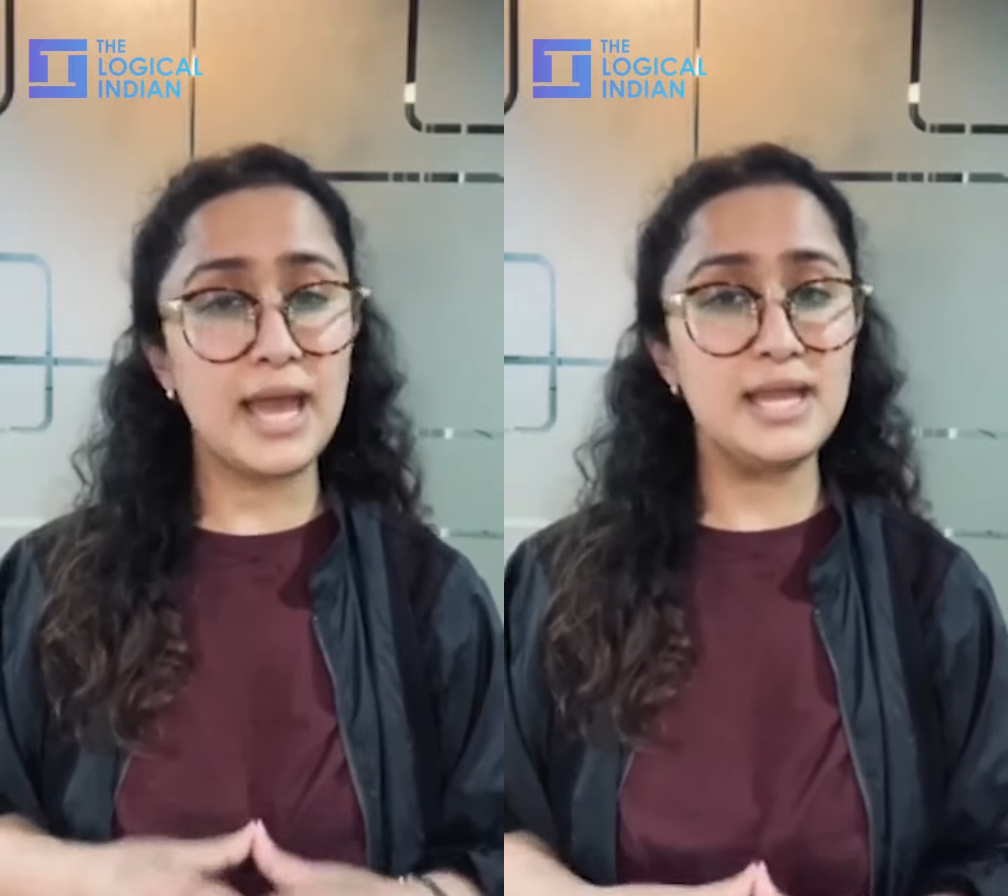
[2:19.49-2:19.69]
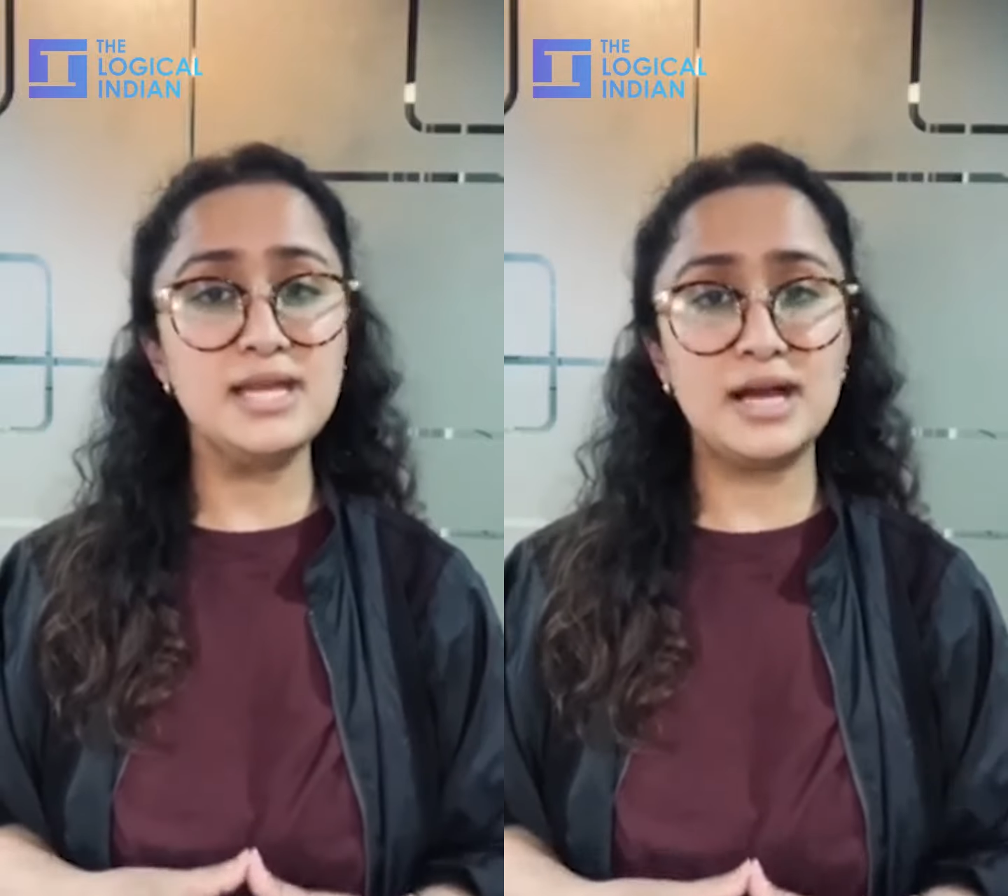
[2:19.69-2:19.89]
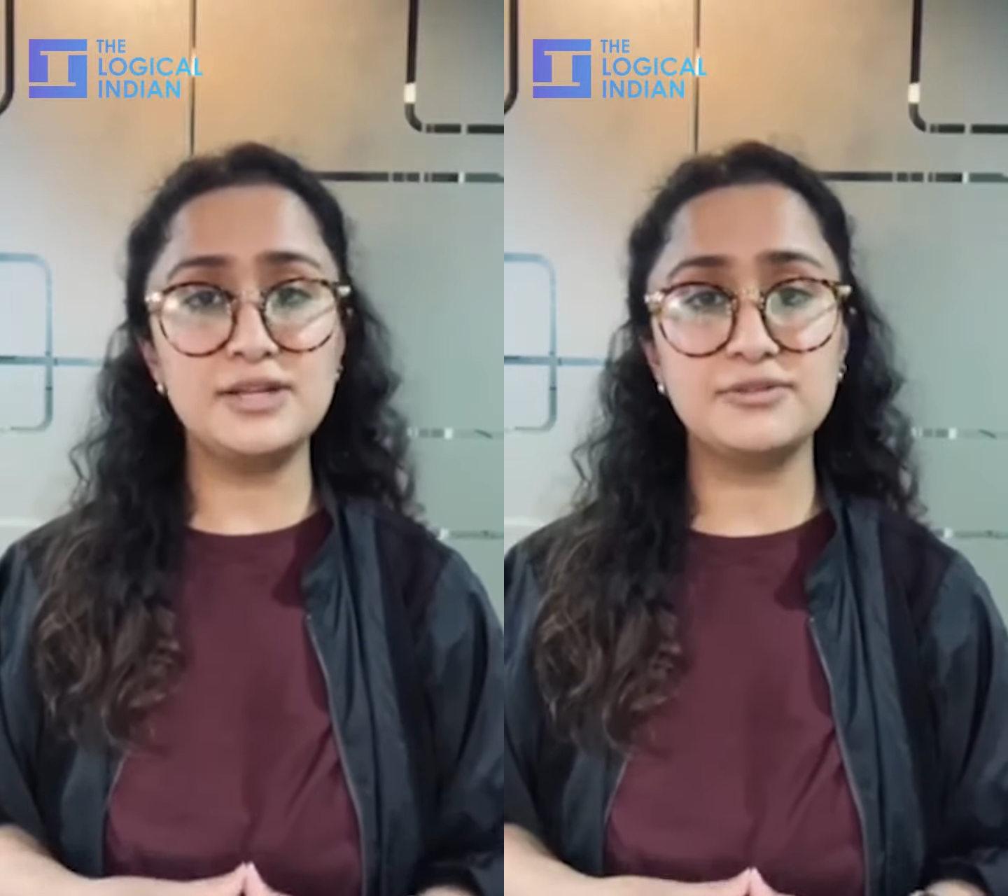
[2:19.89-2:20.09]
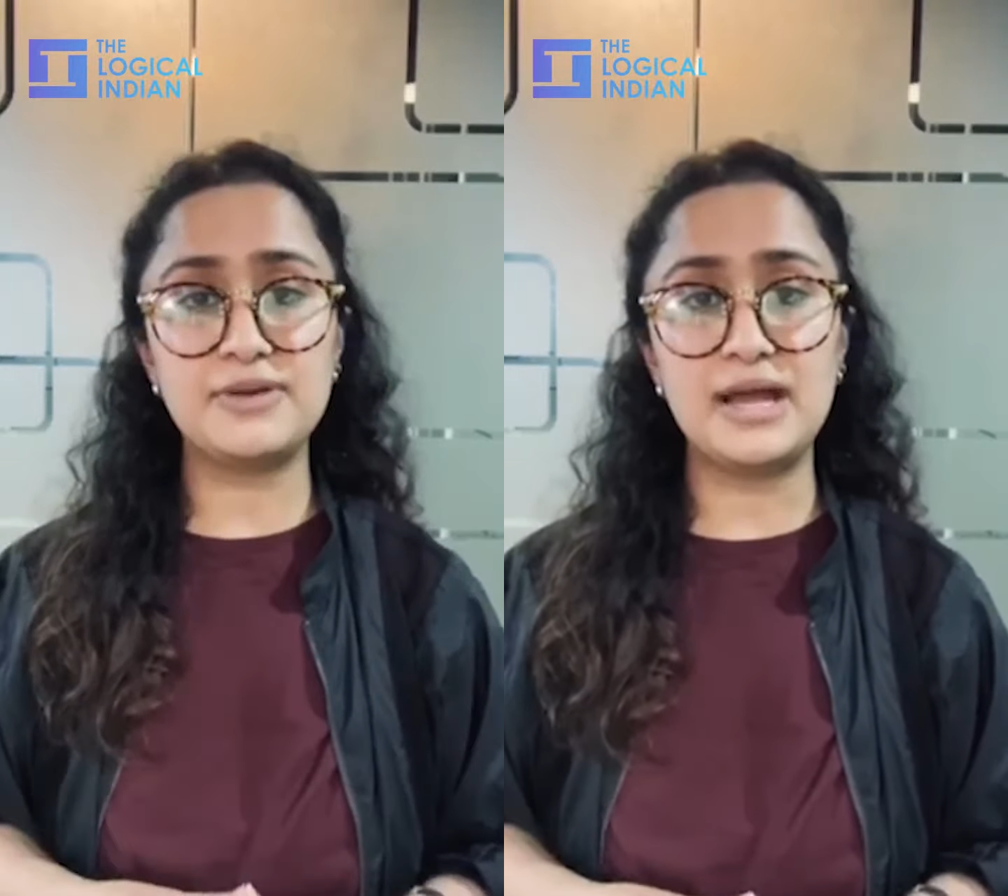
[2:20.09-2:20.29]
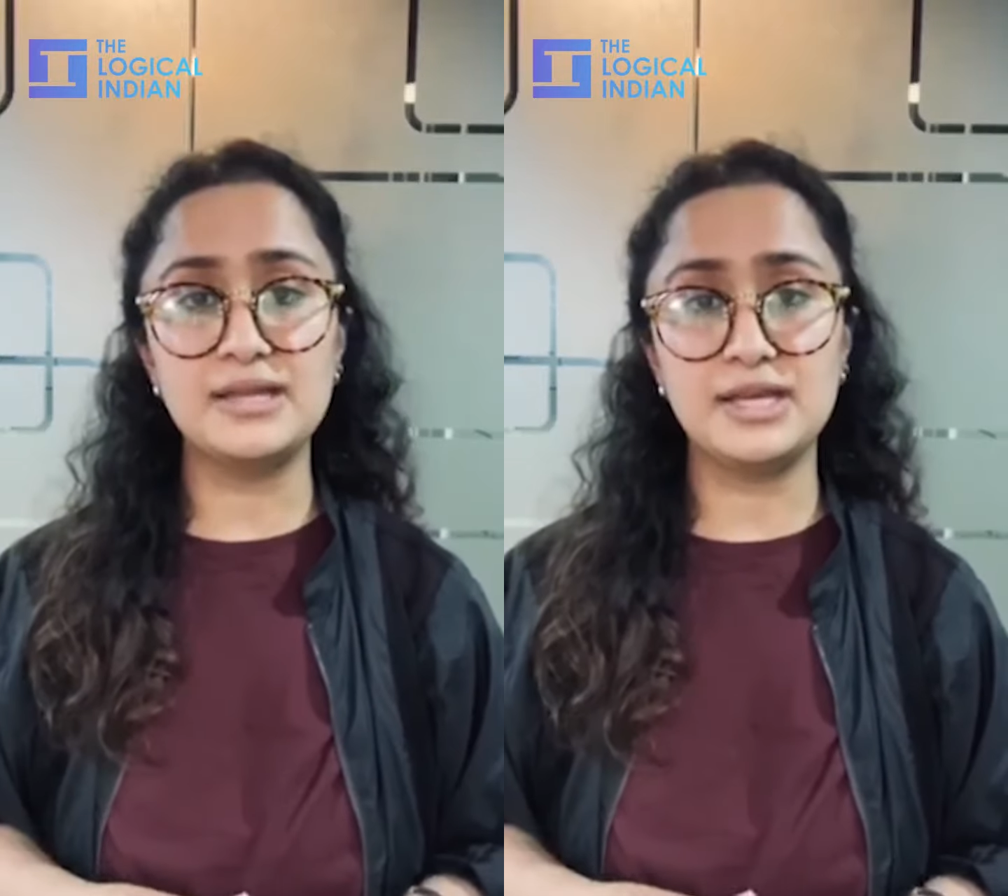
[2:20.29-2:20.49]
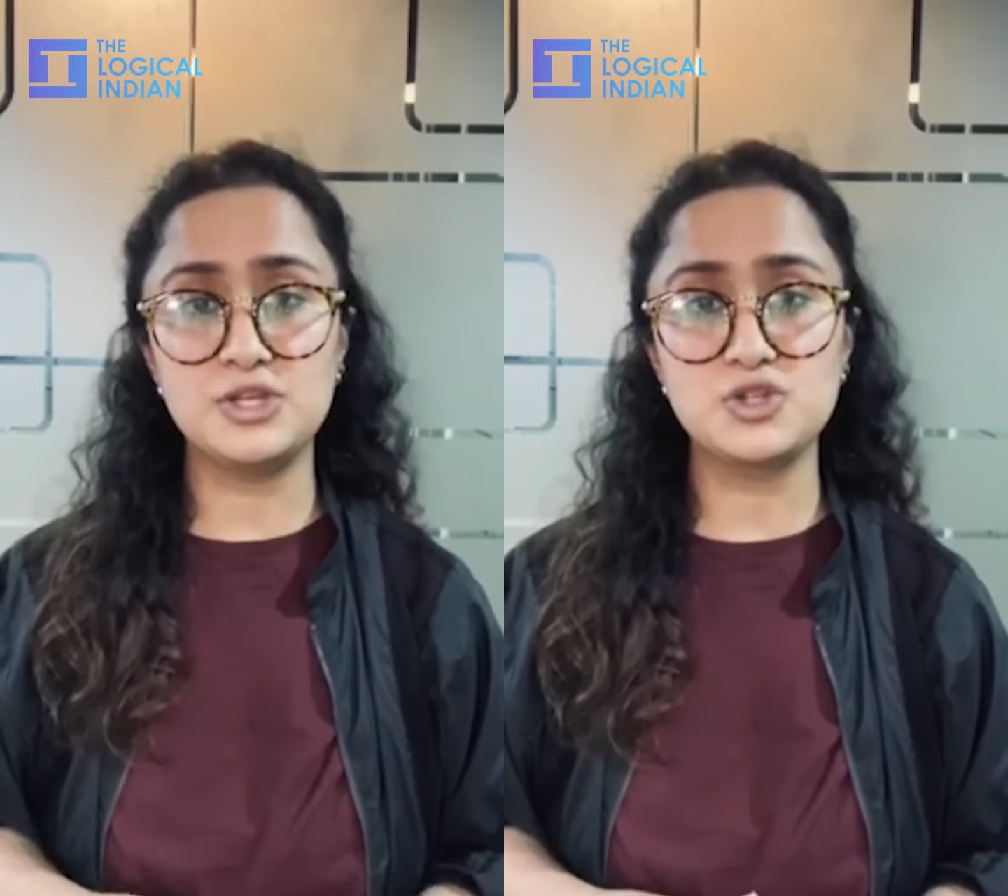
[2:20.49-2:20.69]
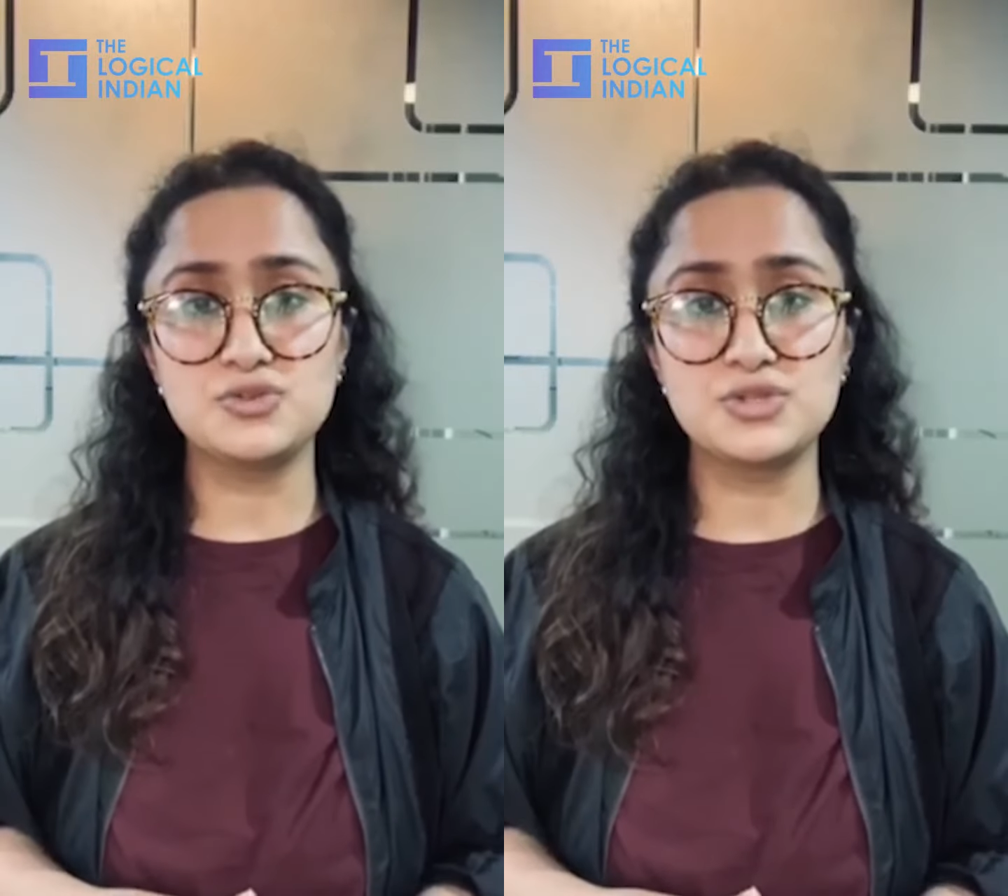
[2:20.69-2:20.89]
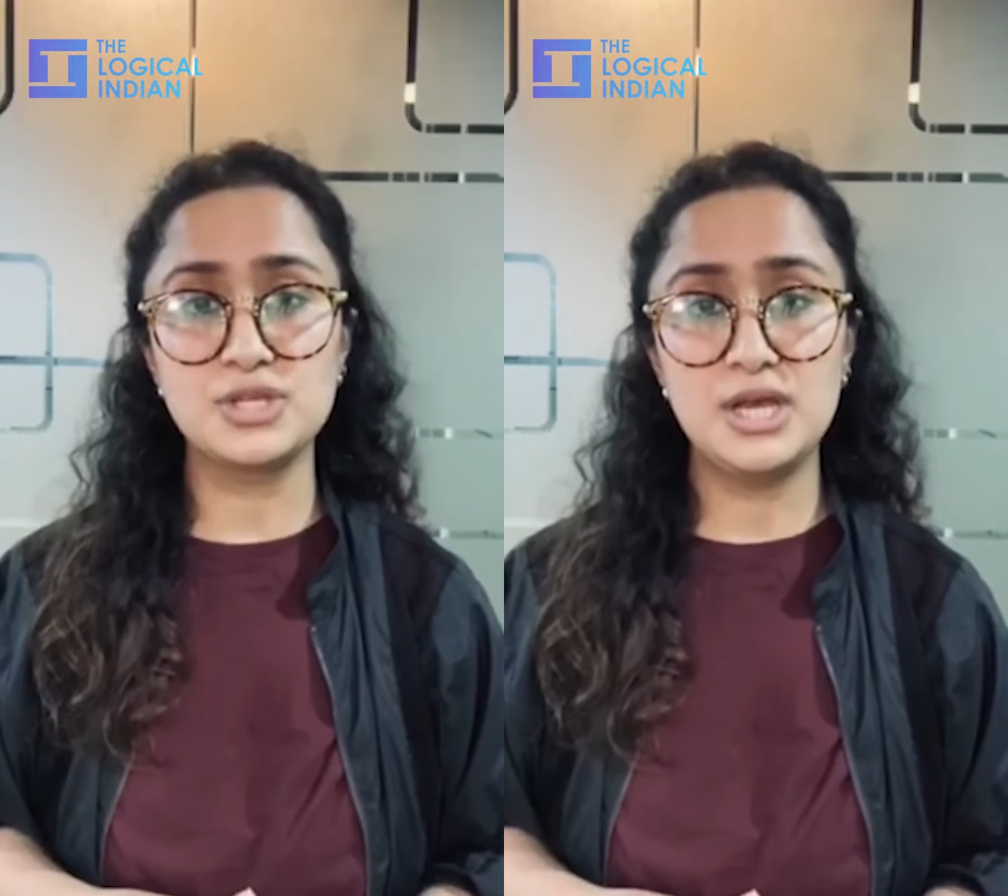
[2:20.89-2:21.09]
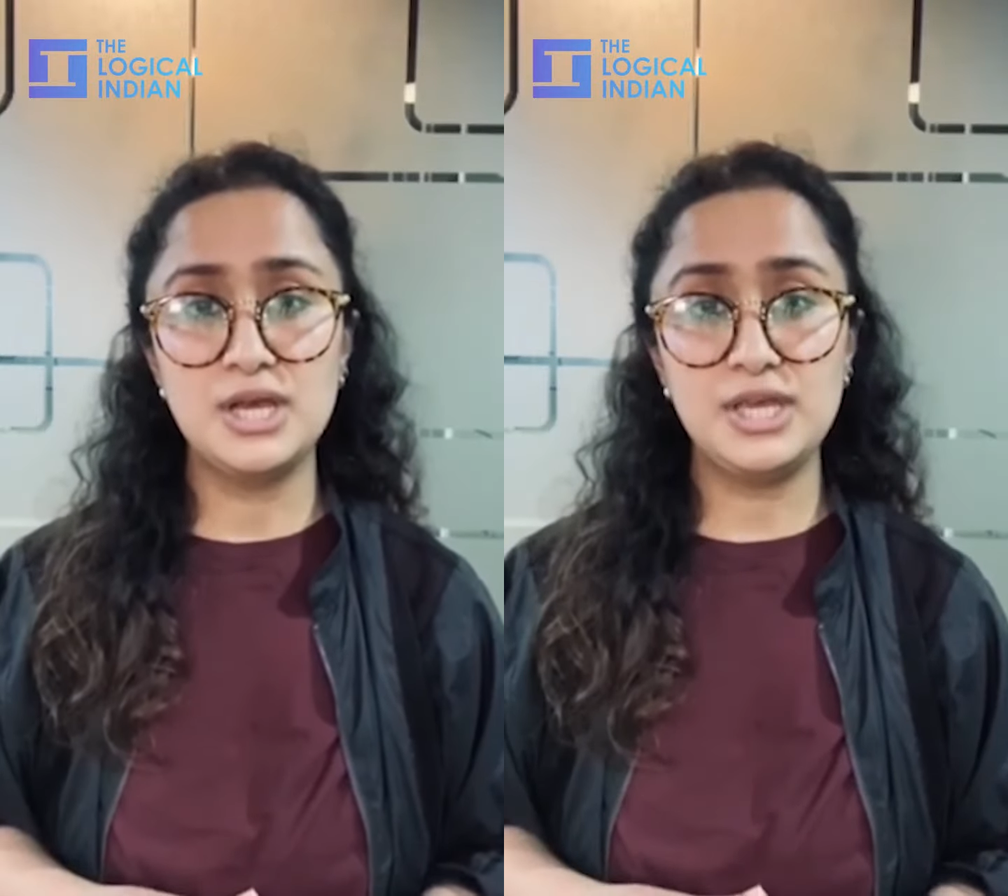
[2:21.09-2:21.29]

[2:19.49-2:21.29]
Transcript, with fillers: any kind of allegations,